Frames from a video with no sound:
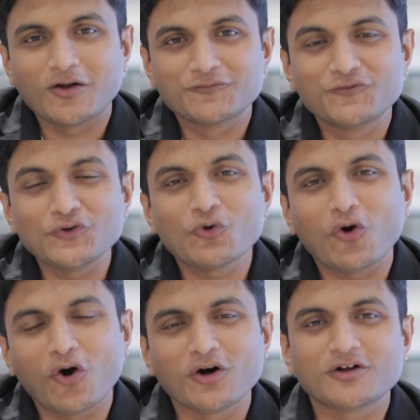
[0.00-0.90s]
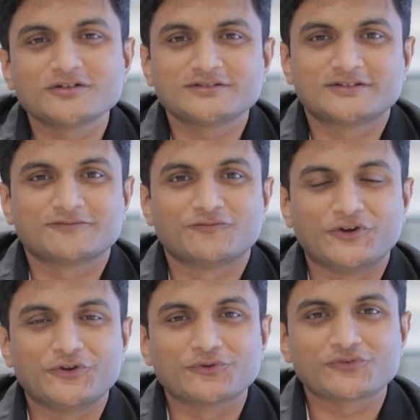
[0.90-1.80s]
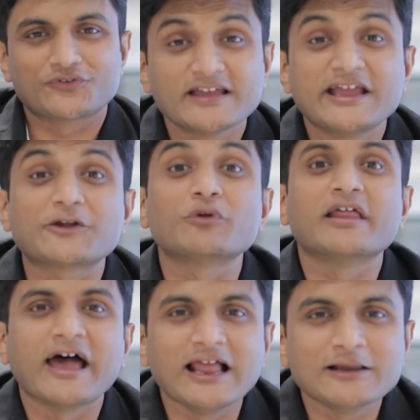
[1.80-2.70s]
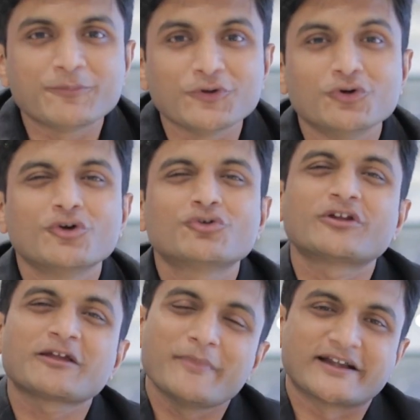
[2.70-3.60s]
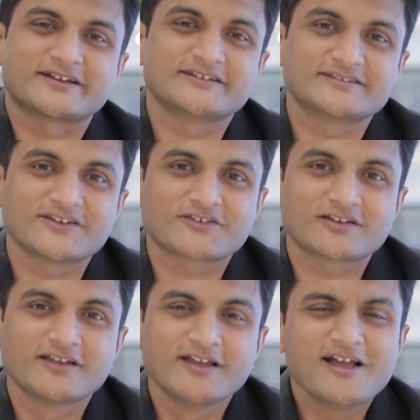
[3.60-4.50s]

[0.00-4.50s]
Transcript: view all the videos. It will help you to take better decisions.